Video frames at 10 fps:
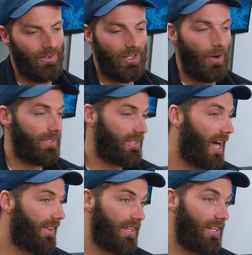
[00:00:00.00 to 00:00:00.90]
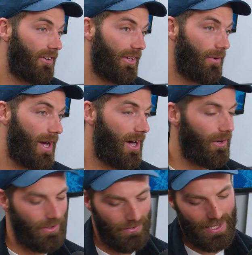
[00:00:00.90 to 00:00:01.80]
we started the year really
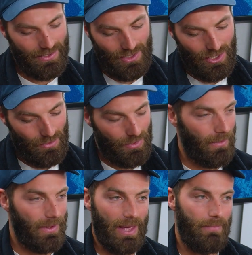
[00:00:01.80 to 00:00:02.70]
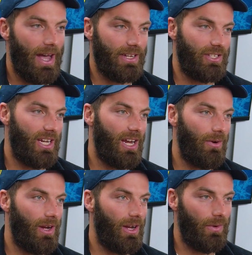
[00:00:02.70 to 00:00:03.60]
well, and then probably that patch
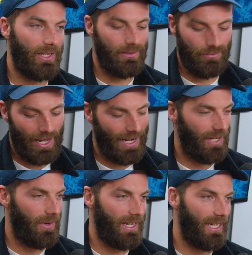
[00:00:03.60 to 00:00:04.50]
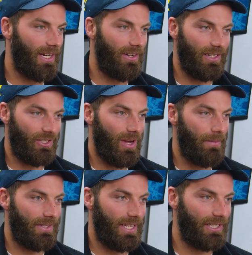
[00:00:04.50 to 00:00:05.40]
there where we didn't play anywhere near to our
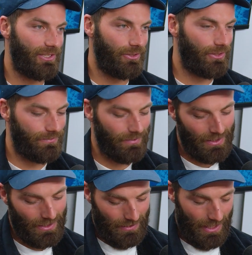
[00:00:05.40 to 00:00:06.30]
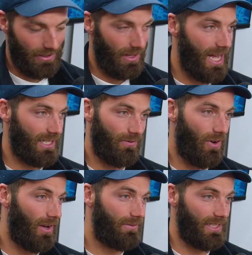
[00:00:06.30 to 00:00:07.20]
potential, and the last
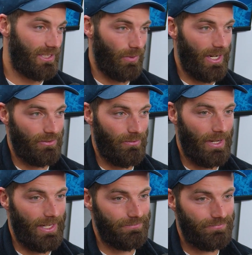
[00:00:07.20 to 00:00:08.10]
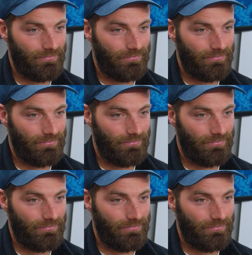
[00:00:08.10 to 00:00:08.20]
5-6 weeks we've been